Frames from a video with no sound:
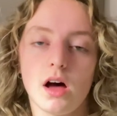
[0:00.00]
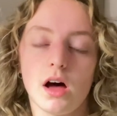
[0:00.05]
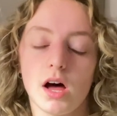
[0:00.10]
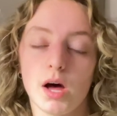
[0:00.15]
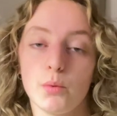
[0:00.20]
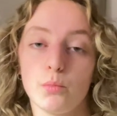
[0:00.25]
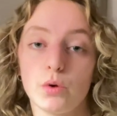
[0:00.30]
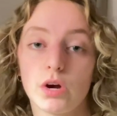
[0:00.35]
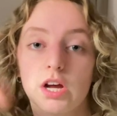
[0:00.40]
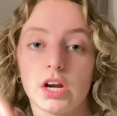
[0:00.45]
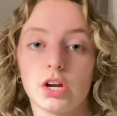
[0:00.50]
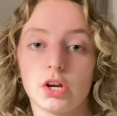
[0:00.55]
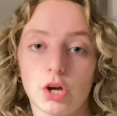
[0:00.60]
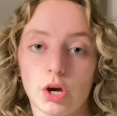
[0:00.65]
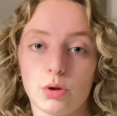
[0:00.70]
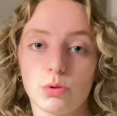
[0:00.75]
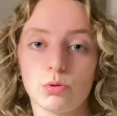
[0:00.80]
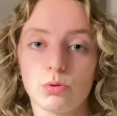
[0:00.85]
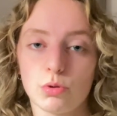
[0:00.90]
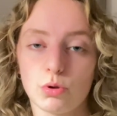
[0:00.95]
and we're gonna
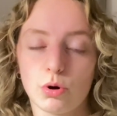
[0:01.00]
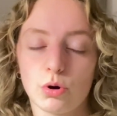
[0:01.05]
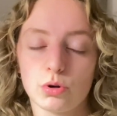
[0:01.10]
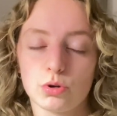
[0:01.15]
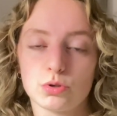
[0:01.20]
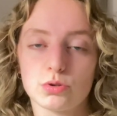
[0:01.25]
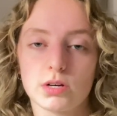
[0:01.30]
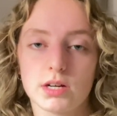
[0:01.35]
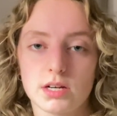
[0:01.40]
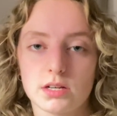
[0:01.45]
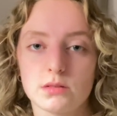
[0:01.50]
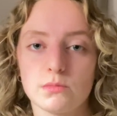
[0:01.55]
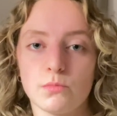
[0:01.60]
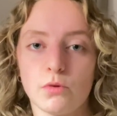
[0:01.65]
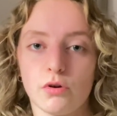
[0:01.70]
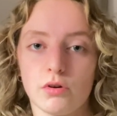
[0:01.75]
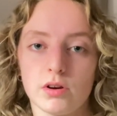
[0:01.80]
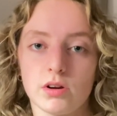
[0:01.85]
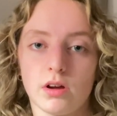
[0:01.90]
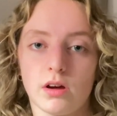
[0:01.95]
go through the contract
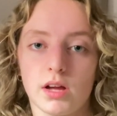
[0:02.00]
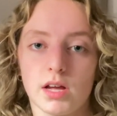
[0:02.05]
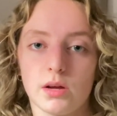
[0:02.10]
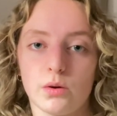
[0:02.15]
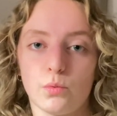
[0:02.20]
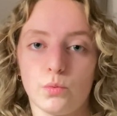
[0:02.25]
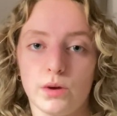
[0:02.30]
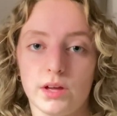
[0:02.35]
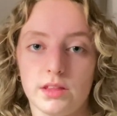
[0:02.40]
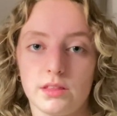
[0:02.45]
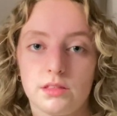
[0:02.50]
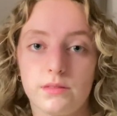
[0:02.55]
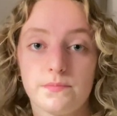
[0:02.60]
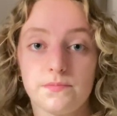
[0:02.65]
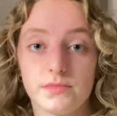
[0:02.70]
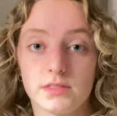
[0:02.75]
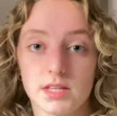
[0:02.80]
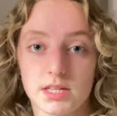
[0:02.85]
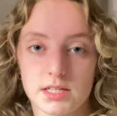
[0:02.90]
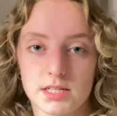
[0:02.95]
tomorrow night
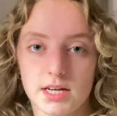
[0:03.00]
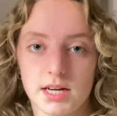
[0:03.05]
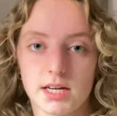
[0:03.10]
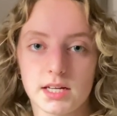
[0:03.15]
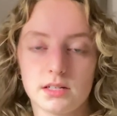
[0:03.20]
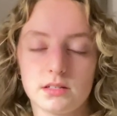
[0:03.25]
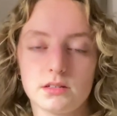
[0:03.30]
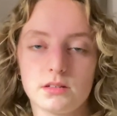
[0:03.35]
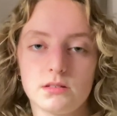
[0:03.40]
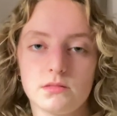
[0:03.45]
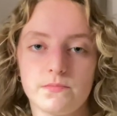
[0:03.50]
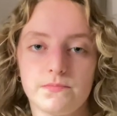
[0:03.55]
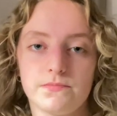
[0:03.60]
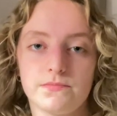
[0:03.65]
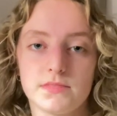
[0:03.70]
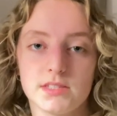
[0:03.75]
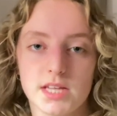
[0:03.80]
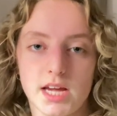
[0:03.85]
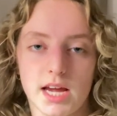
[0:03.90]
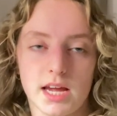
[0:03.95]
with the dad,
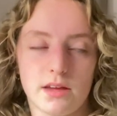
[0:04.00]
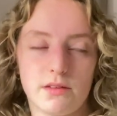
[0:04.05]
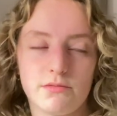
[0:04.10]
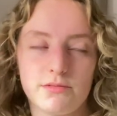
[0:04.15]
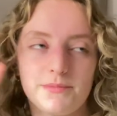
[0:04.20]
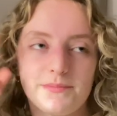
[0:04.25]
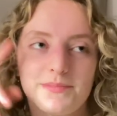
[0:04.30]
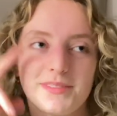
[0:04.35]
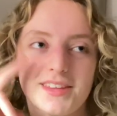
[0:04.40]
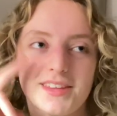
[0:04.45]
Dave,